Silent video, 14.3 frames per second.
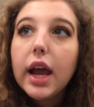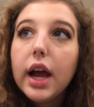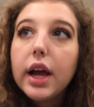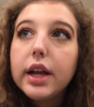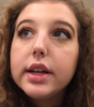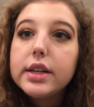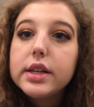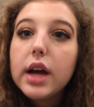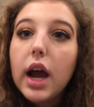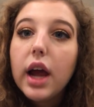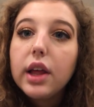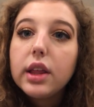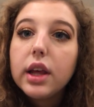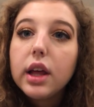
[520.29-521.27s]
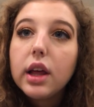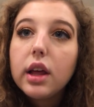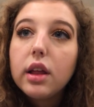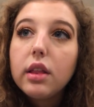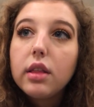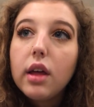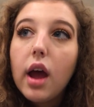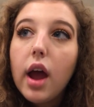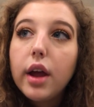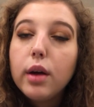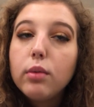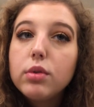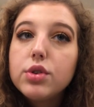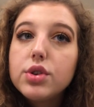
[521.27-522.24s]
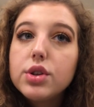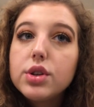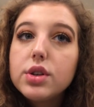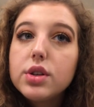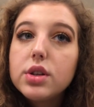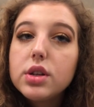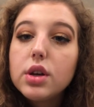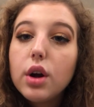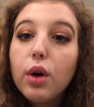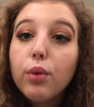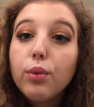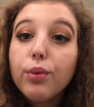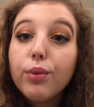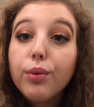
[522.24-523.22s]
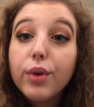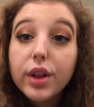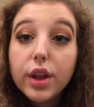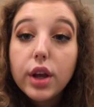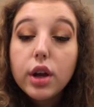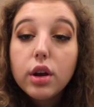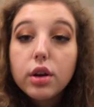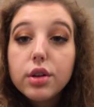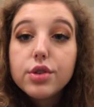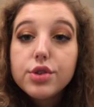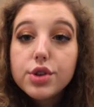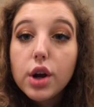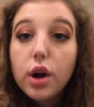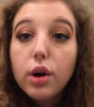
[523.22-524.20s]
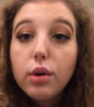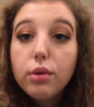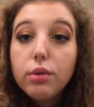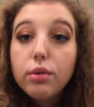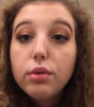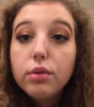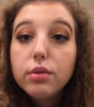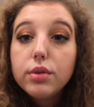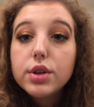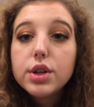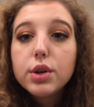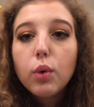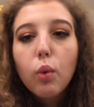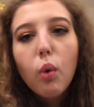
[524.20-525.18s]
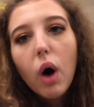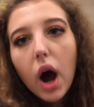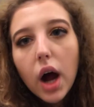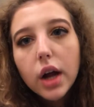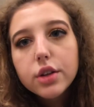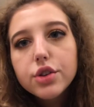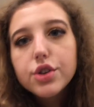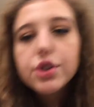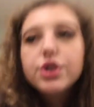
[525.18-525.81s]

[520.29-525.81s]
And I think that it was just a really good show to watch.